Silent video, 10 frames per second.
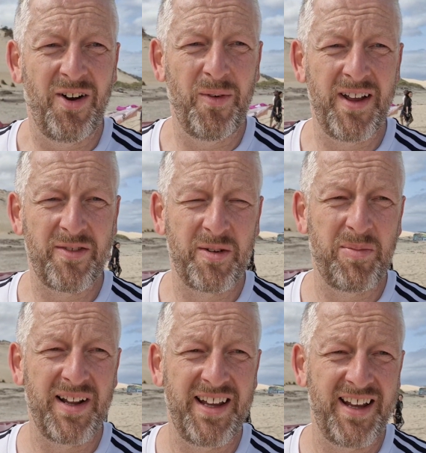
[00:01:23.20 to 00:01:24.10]
We have
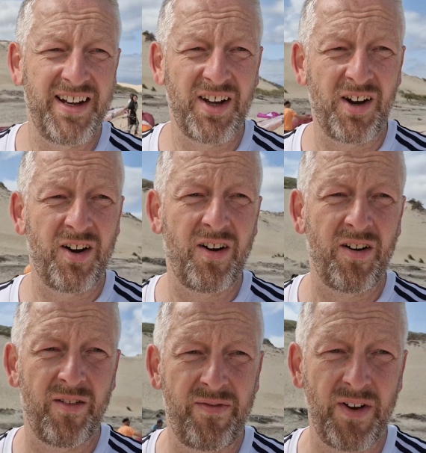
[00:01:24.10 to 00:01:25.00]
completed
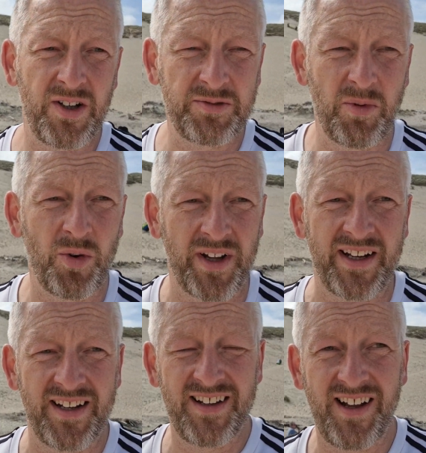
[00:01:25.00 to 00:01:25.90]
our first
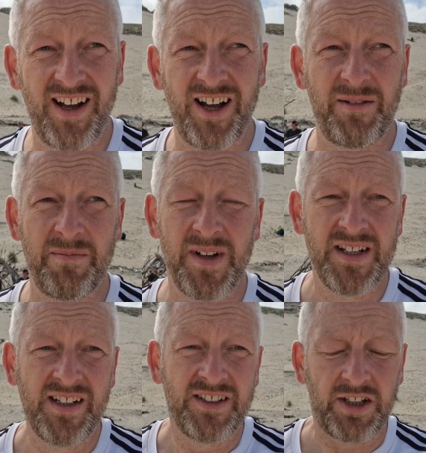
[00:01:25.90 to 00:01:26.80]
morning.
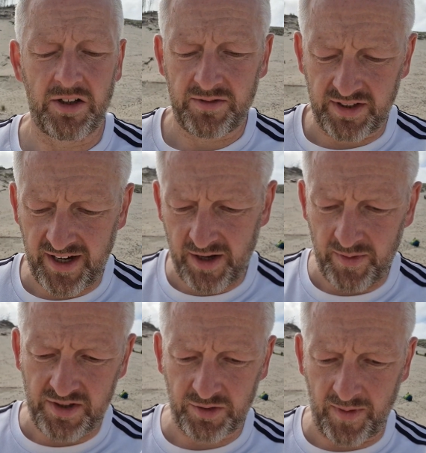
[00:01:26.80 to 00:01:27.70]
So today
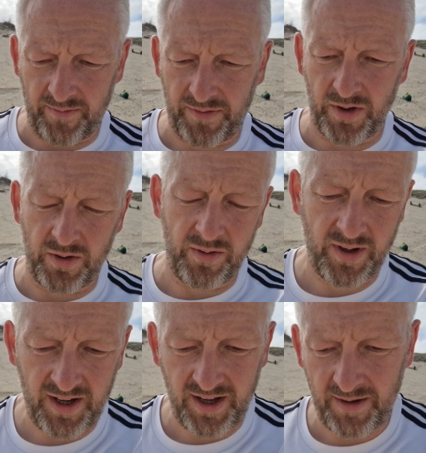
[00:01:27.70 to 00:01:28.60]
we just went through
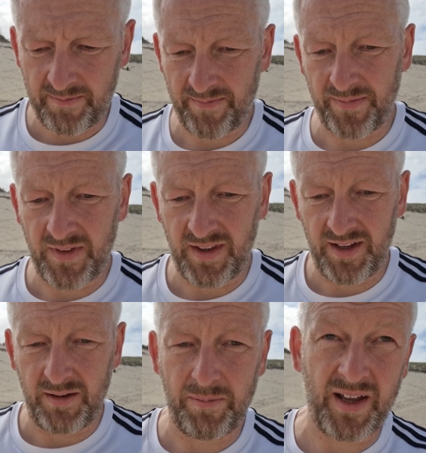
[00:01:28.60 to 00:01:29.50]

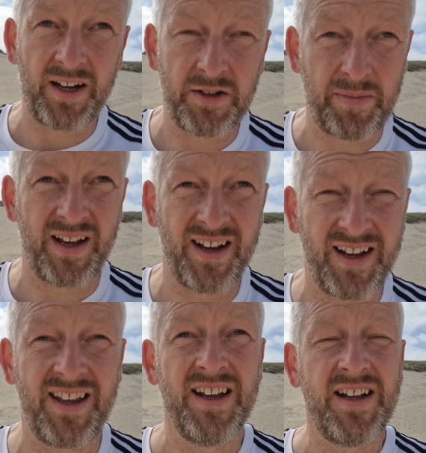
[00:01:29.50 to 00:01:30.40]
the
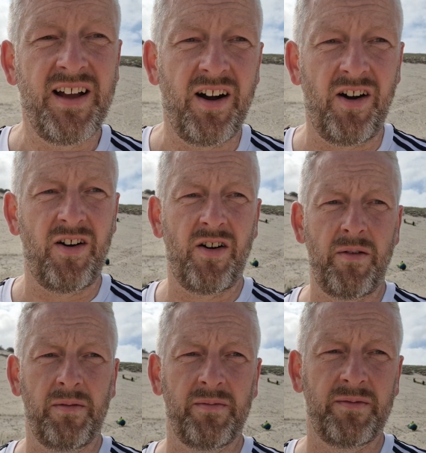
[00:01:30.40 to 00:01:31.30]
BHPA,
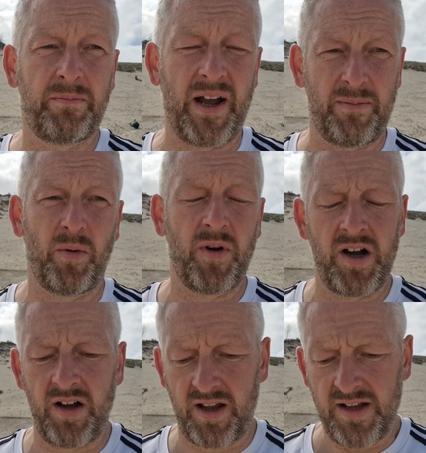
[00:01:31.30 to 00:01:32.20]
our
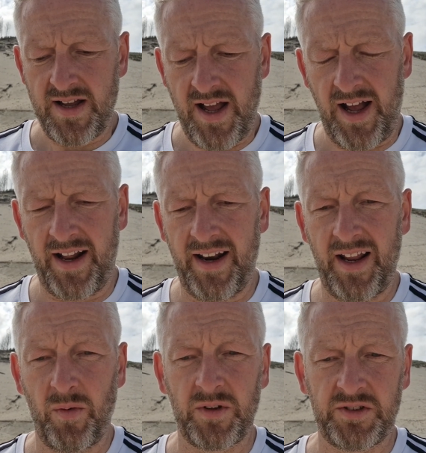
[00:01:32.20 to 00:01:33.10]
paperwork, and
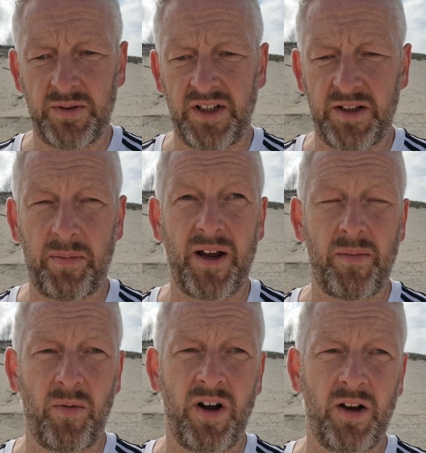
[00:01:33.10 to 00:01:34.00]
then once we did the
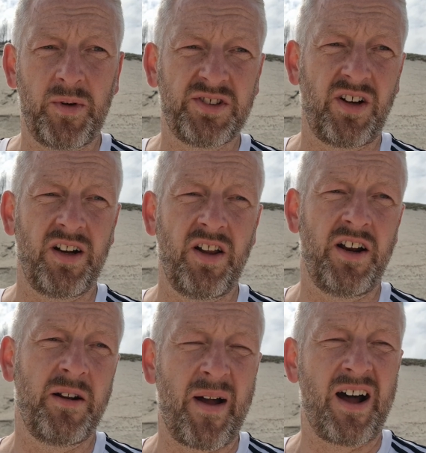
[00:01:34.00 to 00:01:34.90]
paperwork we started
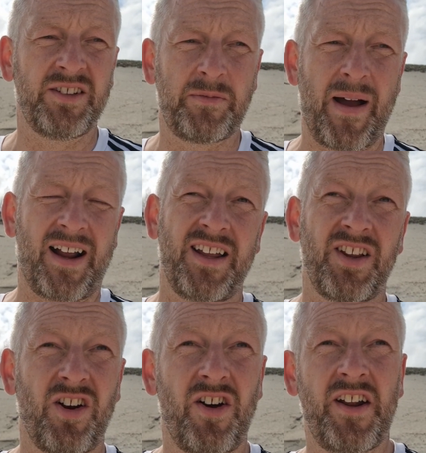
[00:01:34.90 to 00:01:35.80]
learning about unpacking the
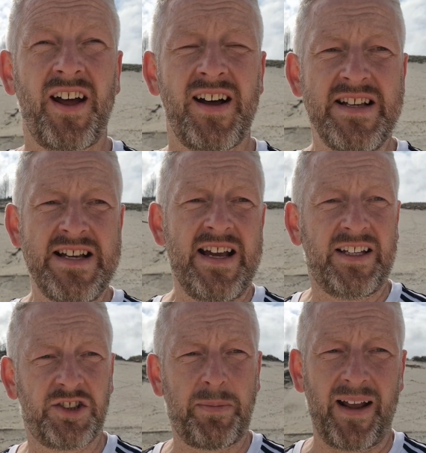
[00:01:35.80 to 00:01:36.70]
glider,
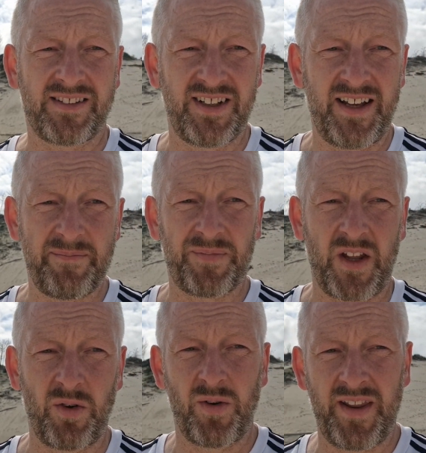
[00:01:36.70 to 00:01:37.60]
inspecting it
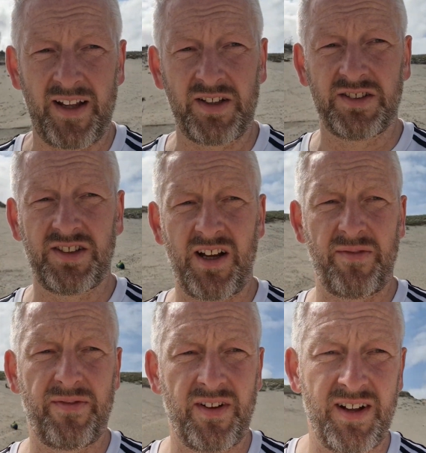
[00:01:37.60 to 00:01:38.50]
and all of that good
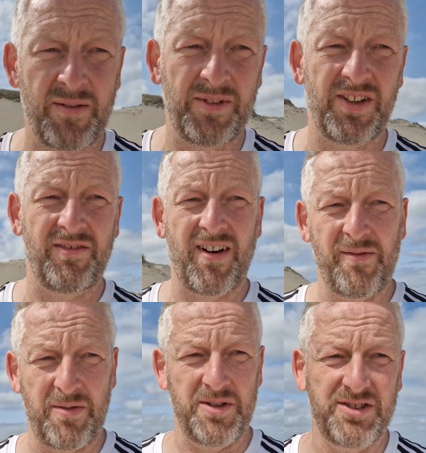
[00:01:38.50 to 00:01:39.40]
stuff. Let me turn around
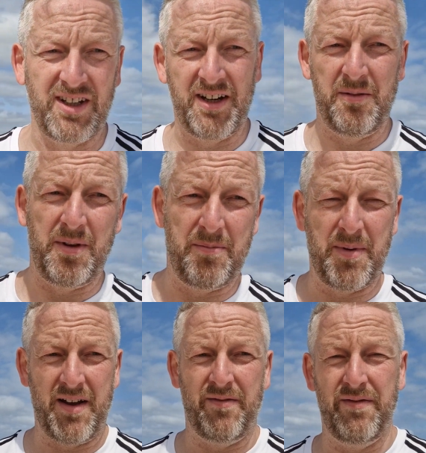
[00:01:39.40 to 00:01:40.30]
from the sun, it'll be a
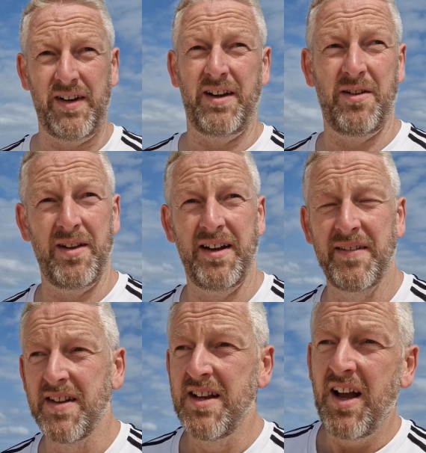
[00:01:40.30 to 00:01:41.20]
better video
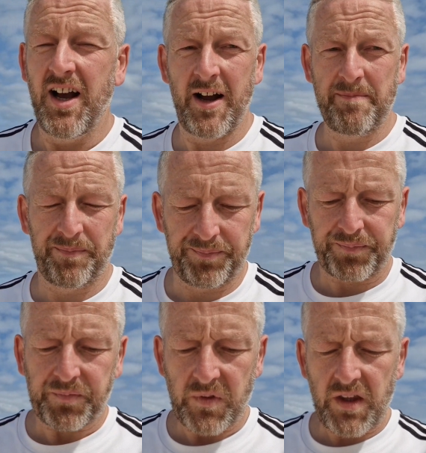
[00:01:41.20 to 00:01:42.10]
then.
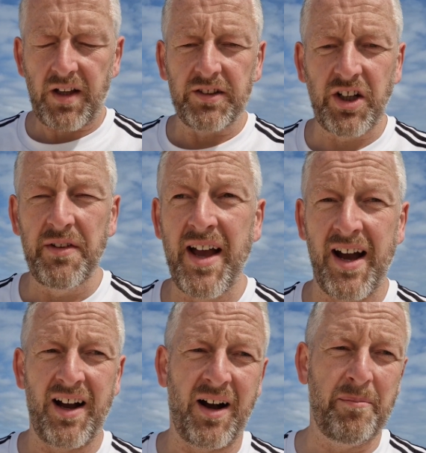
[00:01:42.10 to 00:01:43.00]
So
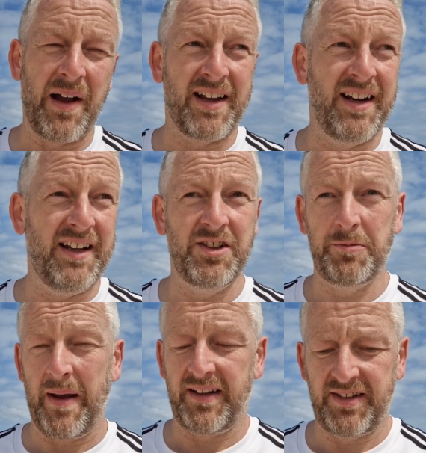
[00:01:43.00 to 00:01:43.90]
yeah, unpacking it,
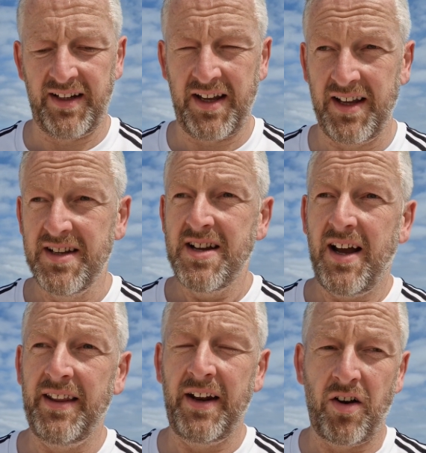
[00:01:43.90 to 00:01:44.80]
inspecting it,
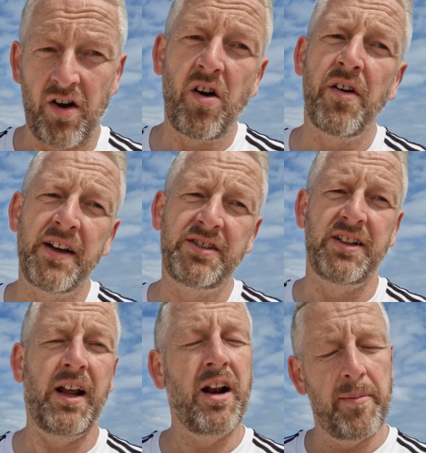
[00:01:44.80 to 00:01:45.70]
and then our harness
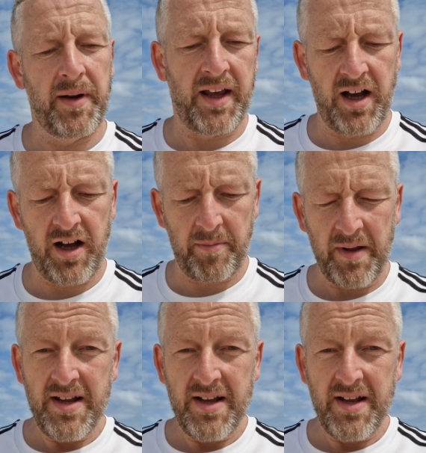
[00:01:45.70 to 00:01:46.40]
and then clipping it up.